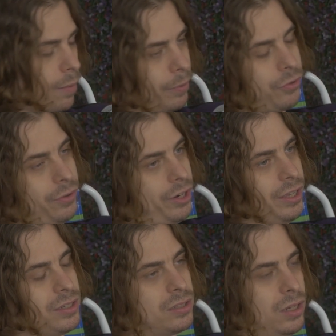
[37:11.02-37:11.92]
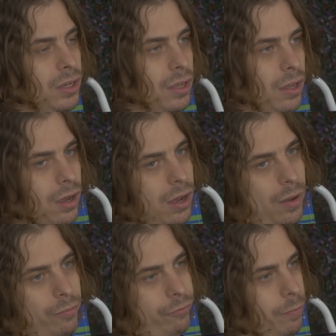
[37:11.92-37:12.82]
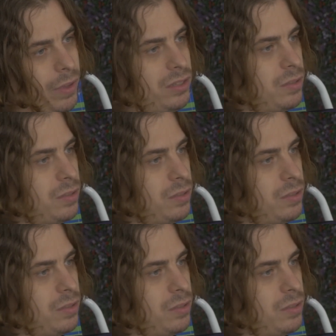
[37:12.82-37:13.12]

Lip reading: opportunities. For me,